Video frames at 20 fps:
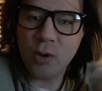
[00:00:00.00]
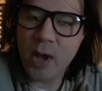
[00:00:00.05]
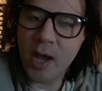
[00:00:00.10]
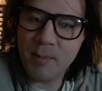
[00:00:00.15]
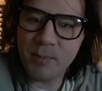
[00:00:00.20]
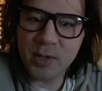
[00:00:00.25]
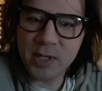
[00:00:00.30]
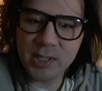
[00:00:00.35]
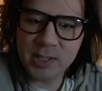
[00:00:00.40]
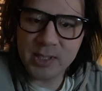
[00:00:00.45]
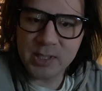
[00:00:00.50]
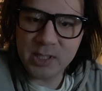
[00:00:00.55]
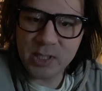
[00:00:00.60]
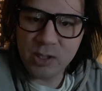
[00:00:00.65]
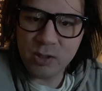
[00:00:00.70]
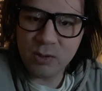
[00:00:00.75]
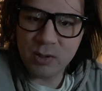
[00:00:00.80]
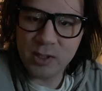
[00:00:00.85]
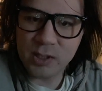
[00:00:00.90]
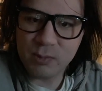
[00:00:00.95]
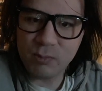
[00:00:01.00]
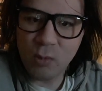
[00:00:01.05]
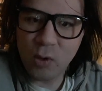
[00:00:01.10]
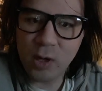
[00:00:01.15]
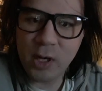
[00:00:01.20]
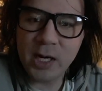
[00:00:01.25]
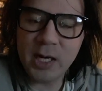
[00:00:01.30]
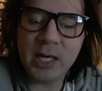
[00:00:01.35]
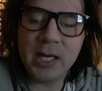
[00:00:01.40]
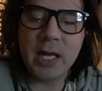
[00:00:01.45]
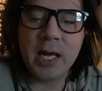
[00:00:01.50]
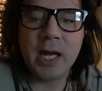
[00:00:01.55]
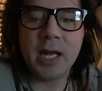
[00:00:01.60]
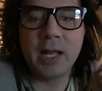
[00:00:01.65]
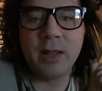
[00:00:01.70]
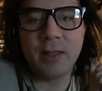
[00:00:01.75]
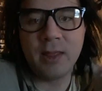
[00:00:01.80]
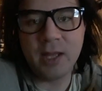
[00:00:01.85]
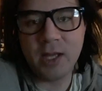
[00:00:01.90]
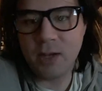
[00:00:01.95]
happy to see you this morning.
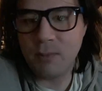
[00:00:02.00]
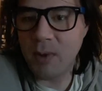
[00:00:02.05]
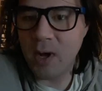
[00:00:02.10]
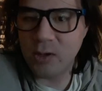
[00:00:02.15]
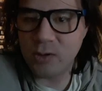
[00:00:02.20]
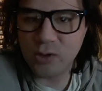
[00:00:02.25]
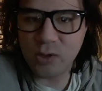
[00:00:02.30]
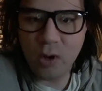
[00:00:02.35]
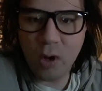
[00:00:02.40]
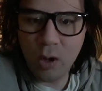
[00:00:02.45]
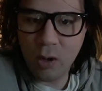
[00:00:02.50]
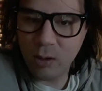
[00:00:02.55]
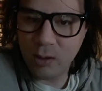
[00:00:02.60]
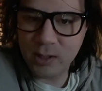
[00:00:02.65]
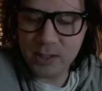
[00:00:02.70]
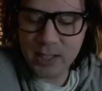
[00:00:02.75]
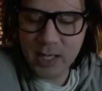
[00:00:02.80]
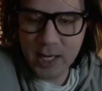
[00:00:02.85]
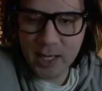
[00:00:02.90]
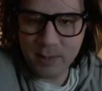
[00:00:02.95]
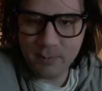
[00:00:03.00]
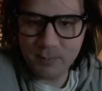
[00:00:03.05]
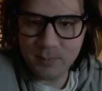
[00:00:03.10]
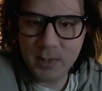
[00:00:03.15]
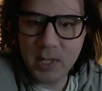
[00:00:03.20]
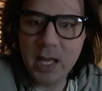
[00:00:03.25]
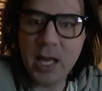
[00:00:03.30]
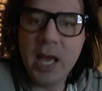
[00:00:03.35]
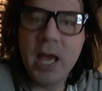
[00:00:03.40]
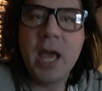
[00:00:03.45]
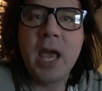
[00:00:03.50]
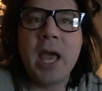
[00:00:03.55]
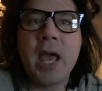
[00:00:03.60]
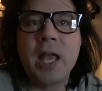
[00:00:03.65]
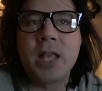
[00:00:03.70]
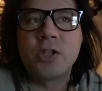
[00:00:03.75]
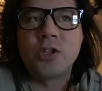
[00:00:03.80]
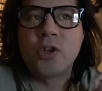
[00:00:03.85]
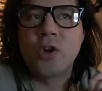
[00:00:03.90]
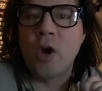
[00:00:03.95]
I think about you all the time.
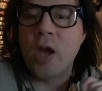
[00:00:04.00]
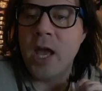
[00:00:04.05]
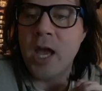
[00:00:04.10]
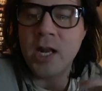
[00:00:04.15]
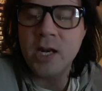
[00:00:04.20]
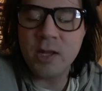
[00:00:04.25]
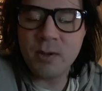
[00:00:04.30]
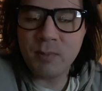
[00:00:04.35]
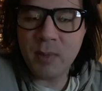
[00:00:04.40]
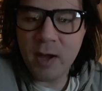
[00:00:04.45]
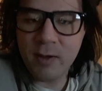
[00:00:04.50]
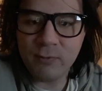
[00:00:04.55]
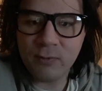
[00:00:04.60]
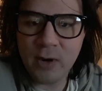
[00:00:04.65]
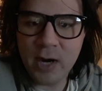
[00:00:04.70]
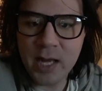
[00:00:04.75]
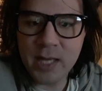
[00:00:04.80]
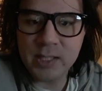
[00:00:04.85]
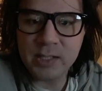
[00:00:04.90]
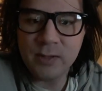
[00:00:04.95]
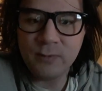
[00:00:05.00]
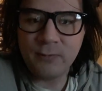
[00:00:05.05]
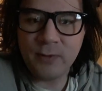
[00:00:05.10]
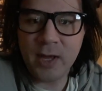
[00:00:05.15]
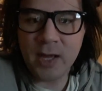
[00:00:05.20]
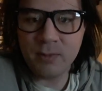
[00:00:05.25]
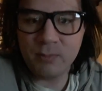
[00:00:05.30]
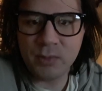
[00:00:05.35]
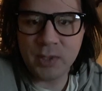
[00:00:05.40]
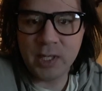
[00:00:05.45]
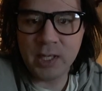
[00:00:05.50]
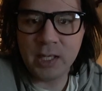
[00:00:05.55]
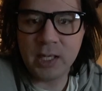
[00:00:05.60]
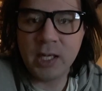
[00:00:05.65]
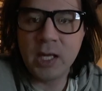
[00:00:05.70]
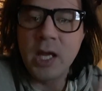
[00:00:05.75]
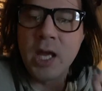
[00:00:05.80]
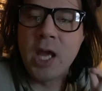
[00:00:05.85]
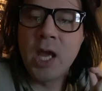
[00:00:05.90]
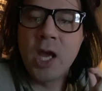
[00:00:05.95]
And to any of my friends and family,
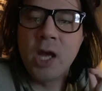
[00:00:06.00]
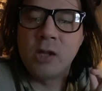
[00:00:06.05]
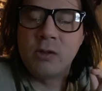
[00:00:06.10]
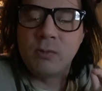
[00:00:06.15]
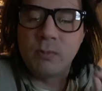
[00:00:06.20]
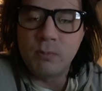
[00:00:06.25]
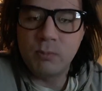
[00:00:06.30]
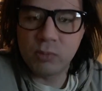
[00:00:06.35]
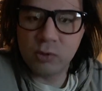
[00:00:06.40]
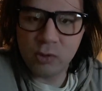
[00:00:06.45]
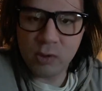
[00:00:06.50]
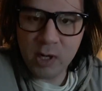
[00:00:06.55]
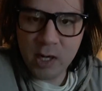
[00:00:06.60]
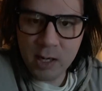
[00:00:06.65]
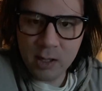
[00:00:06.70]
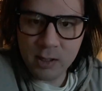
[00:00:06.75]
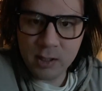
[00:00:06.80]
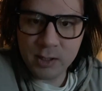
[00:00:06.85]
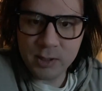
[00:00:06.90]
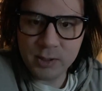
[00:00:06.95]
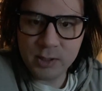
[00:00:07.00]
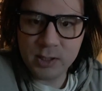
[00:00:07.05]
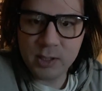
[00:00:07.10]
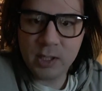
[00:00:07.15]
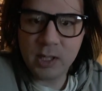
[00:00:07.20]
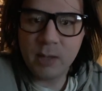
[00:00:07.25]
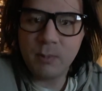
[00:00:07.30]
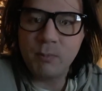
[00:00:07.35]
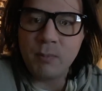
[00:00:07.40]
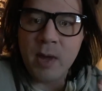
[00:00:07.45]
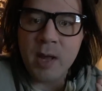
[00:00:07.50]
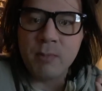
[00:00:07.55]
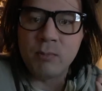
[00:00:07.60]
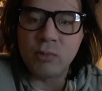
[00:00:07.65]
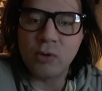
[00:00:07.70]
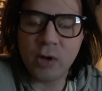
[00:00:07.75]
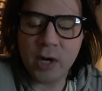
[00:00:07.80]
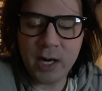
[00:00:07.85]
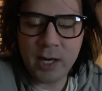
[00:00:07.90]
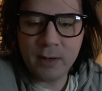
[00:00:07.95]
prayers, been
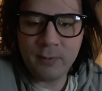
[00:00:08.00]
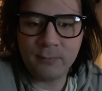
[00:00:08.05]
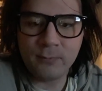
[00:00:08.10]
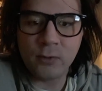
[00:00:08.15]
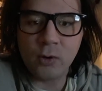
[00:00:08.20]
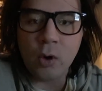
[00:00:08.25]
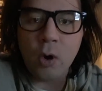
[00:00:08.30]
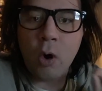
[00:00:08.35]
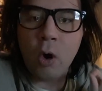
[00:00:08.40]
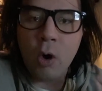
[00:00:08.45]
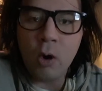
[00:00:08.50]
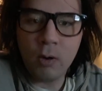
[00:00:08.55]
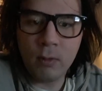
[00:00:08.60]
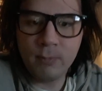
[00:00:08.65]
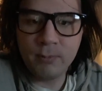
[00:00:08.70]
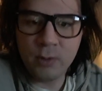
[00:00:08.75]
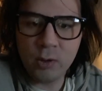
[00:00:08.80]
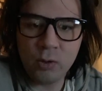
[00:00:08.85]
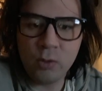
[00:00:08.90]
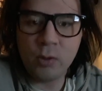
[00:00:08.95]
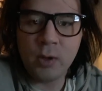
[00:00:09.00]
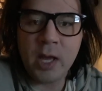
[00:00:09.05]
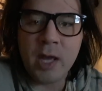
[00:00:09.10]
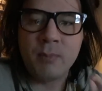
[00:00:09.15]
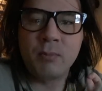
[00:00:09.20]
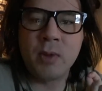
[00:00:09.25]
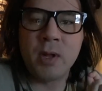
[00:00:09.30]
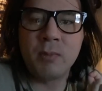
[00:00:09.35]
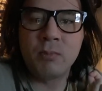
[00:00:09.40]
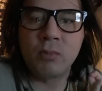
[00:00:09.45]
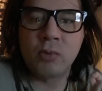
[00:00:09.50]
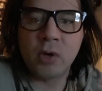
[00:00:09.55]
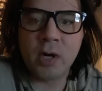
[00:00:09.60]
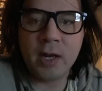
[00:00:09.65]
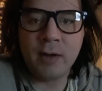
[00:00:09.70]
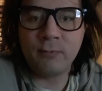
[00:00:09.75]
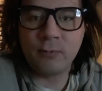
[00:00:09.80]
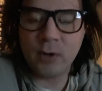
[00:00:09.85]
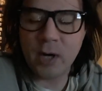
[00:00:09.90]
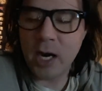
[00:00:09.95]
praying for all of you and been
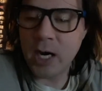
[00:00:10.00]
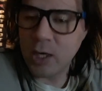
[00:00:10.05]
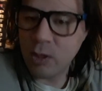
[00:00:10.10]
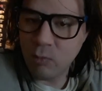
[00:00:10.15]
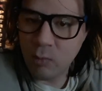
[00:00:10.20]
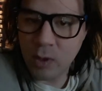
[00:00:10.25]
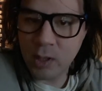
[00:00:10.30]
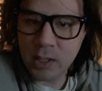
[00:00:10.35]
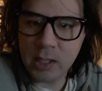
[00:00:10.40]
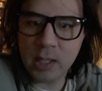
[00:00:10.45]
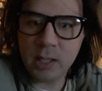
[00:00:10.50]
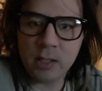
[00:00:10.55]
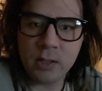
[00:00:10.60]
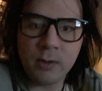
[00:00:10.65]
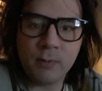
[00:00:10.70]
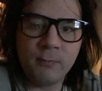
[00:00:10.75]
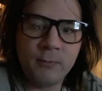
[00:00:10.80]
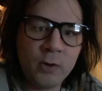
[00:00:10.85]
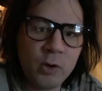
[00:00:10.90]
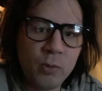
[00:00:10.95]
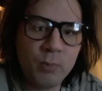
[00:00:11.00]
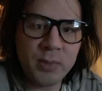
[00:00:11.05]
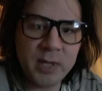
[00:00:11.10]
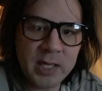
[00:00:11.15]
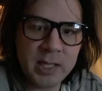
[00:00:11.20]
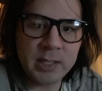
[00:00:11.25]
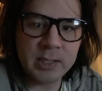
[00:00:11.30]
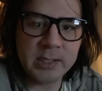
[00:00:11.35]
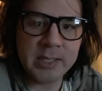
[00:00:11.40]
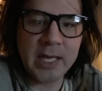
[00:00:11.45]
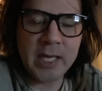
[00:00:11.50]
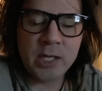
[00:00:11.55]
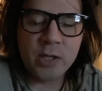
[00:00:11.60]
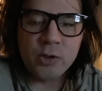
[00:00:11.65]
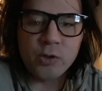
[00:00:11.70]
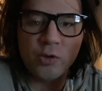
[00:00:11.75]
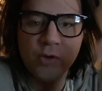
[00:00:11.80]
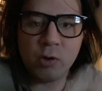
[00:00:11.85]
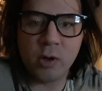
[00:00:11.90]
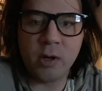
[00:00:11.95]
praying for anyone in the Philippines and
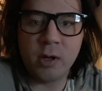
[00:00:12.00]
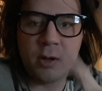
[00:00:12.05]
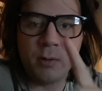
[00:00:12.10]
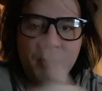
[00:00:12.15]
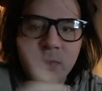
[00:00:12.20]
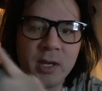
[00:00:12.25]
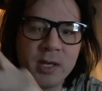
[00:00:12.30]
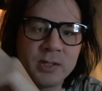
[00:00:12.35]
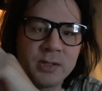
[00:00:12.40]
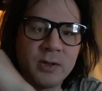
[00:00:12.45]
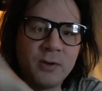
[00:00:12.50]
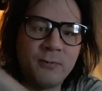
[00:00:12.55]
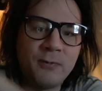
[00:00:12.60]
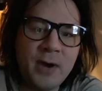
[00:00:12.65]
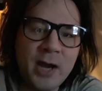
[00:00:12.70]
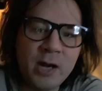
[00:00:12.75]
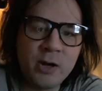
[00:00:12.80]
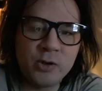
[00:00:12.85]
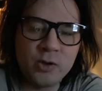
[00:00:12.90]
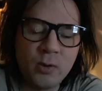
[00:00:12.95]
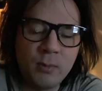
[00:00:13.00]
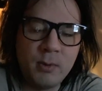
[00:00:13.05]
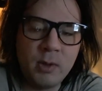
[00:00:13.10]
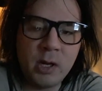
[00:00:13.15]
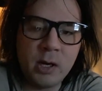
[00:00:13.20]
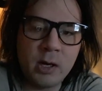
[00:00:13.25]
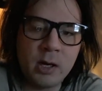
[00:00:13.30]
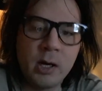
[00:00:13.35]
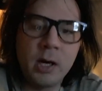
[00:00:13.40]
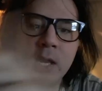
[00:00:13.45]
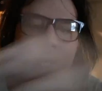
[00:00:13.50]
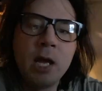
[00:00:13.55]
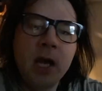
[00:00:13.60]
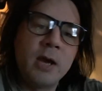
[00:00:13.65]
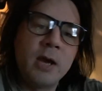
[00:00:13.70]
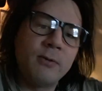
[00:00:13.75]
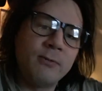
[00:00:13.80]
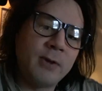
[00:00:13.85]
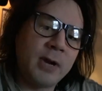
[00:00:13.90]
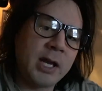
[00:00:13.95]
Australia because of the fires over there,
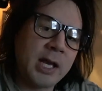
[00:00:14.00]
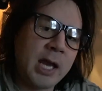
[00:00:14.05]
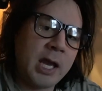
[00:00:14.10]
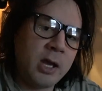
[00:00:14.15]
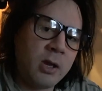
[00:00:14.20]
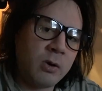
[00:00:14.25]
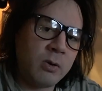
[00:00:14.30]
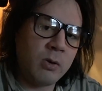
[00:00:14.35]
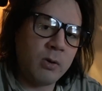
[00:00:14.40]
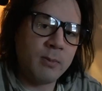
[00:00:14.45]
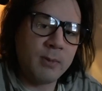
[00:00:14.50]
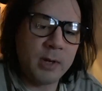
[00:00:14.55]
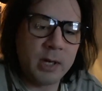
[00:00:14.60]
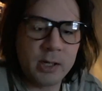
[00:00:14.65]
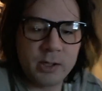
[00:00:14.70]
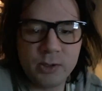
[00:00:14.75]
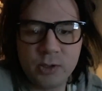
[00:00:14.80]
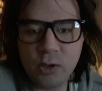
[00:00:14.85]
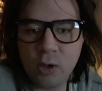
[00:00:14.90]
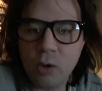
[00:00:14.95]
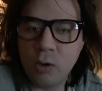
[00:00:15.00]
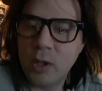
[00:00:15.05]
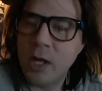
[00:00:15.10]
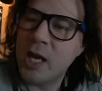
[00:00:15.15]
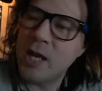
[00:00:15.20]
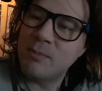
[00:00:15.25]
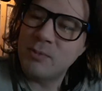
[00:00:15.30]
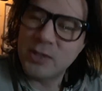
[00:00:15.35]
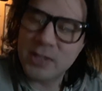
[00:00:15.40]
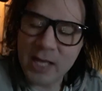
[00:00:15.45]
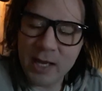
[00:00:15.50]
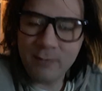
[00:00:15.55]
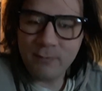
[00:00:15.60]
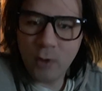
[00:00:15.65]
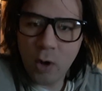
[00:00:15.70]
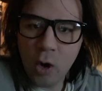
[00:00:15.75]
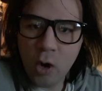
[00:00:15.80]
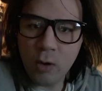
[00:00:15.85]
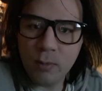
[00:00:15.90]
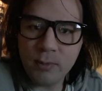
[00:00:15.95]
volcano over there. So keep safe,
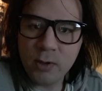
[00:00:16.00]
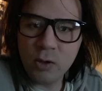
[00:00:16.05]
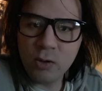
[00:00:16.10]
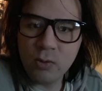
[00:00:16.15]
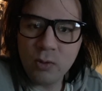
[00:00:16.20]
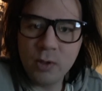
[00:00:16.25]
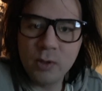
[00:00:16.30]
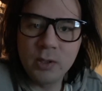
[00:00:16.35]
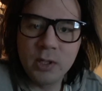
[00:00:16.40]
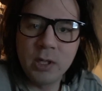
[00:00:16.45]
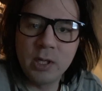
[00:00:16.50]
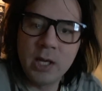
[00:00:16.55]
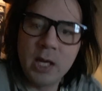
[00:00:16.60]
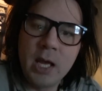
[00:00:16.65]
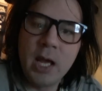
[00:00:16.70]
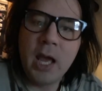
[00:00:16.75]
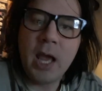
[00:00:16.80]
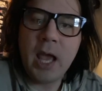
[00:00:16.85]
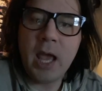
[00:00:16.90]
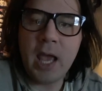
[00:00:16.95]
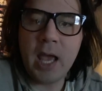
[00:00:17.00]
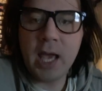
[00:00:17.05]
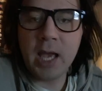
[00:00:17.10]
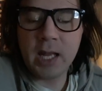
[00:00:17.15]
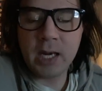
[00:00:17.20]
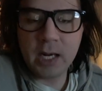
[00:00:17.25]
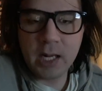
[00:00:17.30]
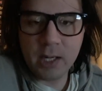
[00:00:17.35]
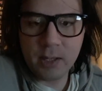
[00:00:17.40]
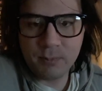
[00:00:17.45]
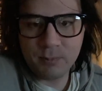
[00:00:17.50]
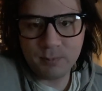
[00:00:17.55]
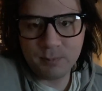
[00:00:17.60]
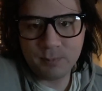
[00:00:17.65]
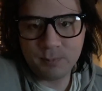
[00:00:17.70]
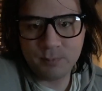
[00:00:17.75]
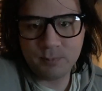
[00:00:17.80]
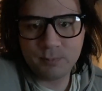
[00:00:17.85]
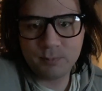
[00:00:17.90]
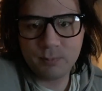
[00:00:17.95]
all of you, and
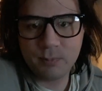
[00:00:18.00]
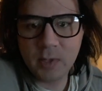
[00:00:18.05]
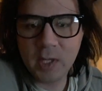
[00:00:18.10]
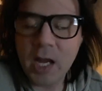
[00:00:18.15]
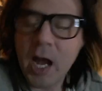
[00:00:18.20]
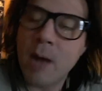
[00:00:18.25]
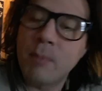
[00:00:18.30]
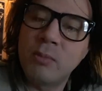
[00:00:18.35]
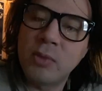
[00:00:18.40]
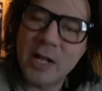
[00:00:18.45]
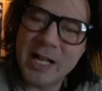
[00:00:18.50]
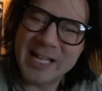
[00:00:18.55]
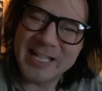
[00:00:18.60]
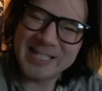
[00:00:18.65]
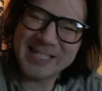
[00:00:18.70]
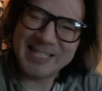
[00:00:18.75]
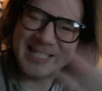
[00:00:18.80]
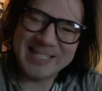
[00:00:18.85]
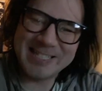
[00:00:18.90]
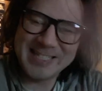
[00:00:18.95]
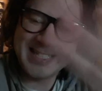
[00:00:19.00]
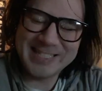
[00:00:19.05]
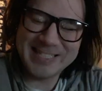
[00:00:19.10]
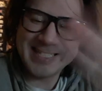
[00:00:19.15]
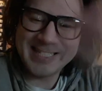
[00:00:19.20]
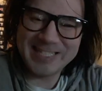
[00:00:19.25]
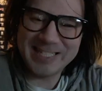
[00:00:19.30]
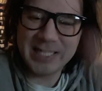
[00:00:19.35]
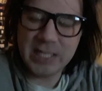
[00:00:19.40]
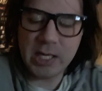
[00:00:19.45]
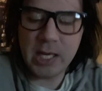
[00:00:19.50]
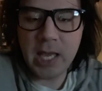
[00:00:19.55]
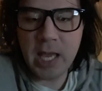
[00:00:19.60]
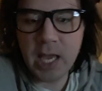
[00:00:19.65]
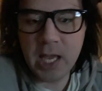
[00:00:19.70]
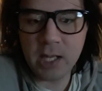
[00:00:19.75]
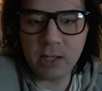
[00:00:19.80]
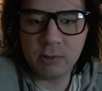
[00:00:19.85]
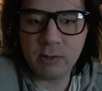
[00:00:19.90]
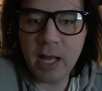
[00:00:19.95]
um, God bless,
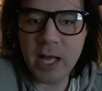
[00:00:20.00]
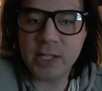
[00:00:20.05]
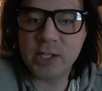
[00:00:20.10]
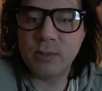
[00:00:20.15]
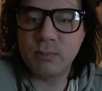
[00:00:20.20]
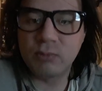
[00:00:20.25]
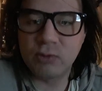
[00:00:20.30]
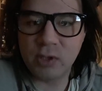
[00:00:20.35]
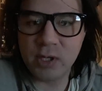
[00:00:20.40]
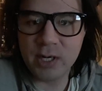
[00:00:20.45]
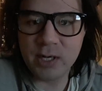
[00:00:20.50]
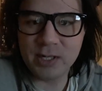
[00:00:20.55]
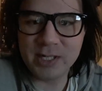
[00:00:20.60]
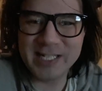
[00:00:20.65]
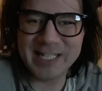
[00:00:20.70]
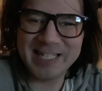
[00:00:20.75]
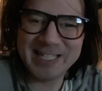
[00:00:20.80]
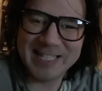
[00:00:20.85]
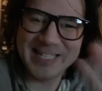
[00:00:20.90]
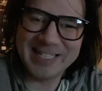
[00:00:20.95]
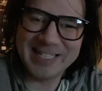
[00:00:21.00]
and lots of prayers.